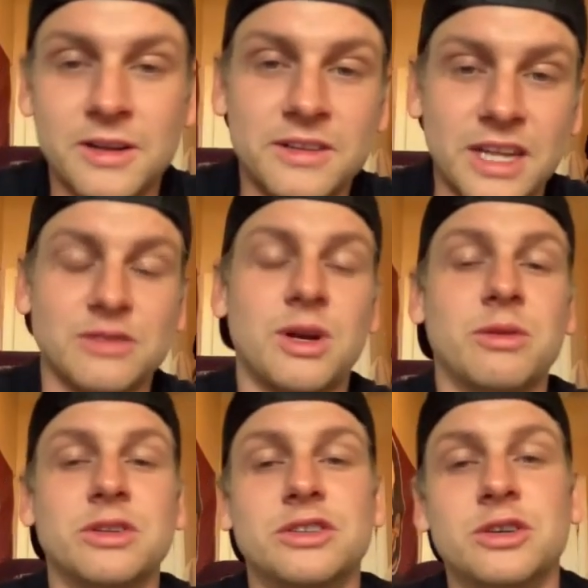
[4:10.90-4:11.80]
That's what I
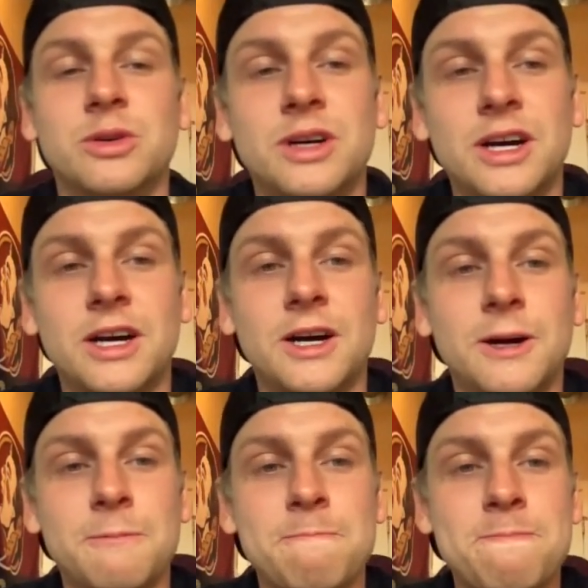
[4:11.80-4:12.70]
will do.
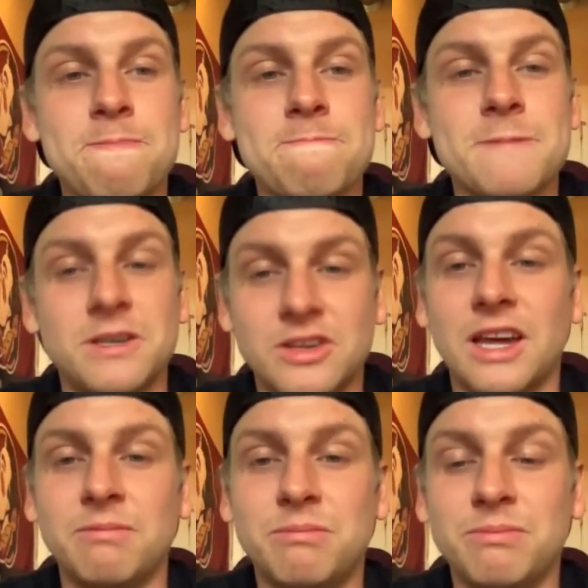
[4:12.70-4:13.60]
Um, so, yeah,
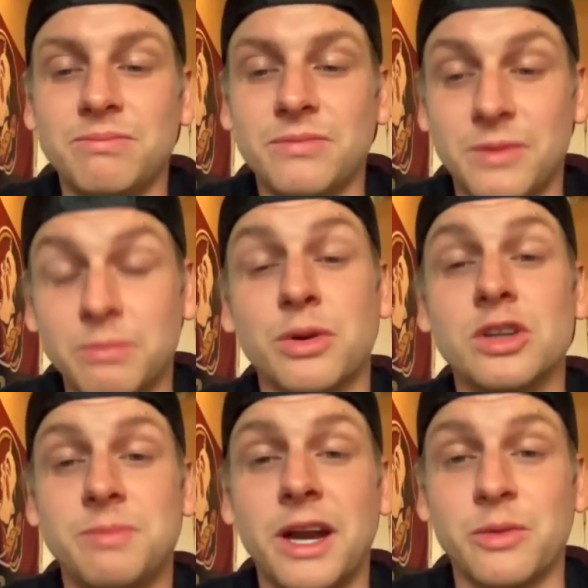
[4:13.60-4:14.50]
the
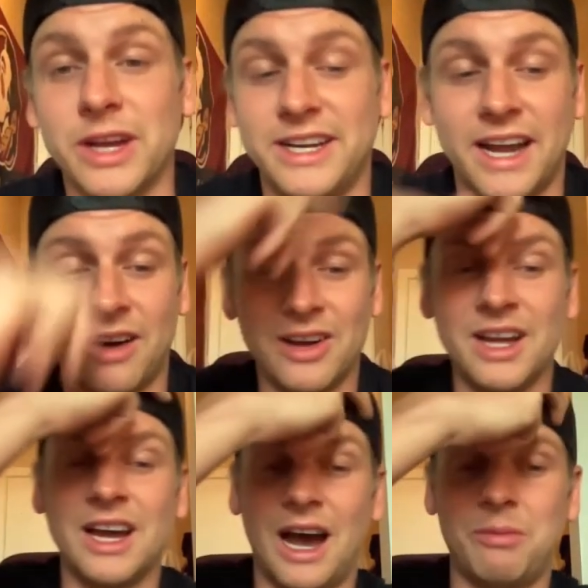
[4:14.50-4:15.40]
Bruins better win now.
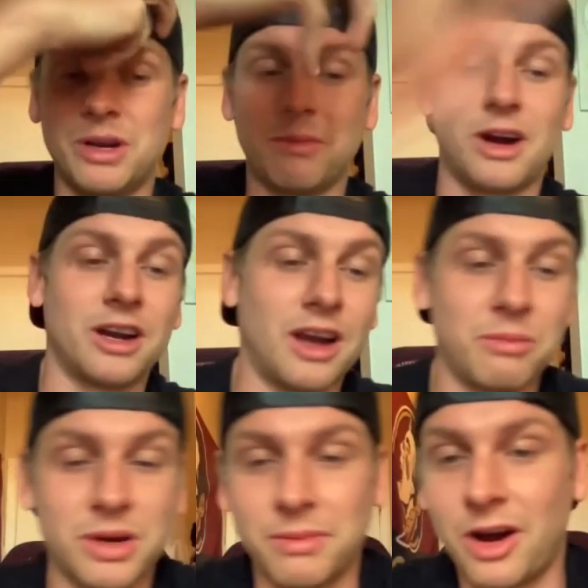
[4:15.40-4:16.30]
I'll put in my, I
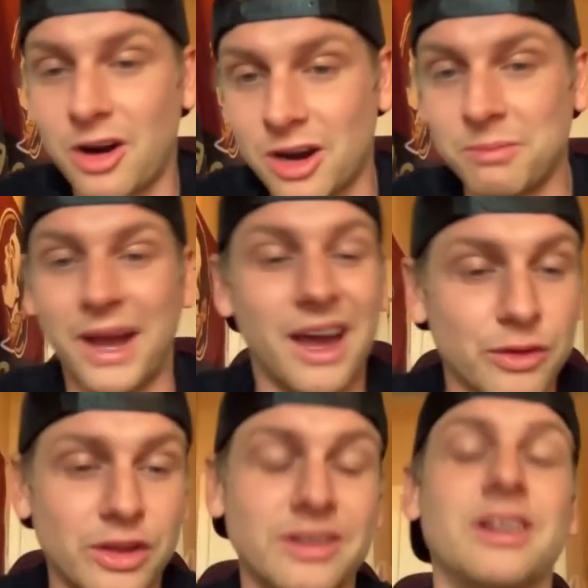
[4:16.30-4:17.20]
put in my heart, my
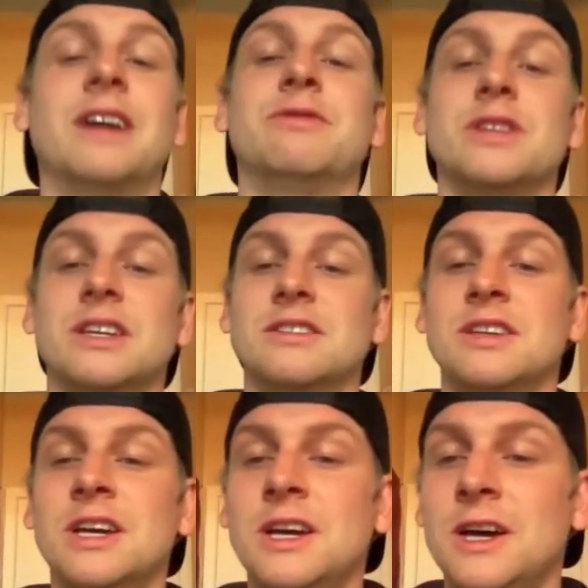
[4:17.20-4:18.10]
health on the line for this.
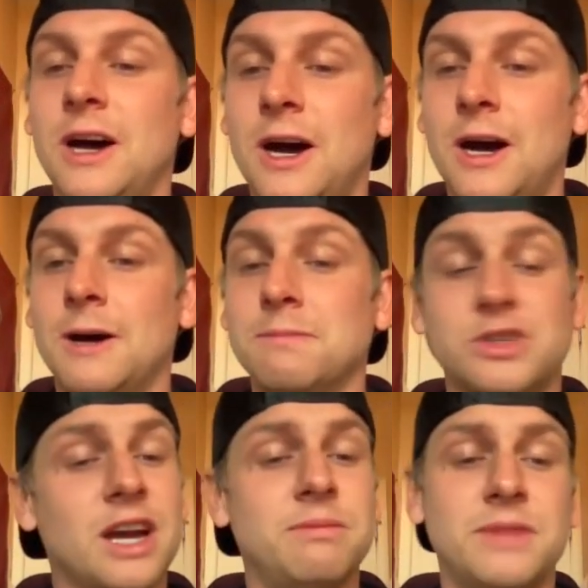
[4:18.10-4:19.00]
Um,
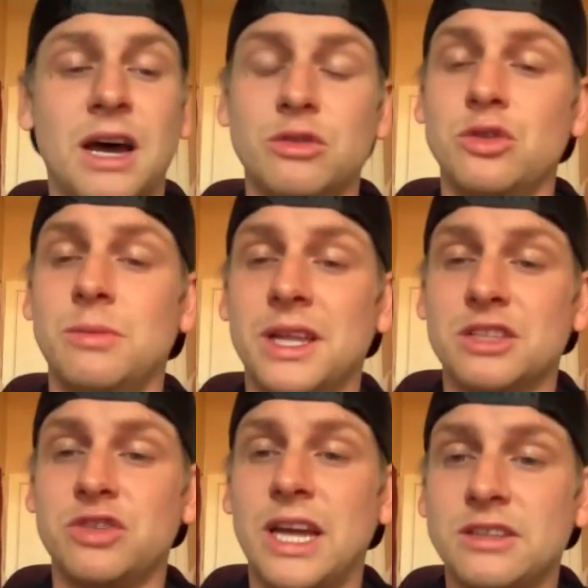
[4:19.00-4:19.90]
so, yeah, that will do it, man.
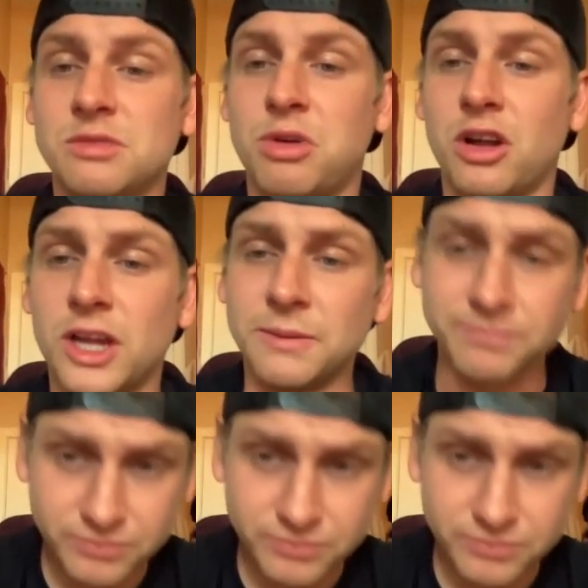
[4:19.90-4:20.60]
Let's recap this parlay.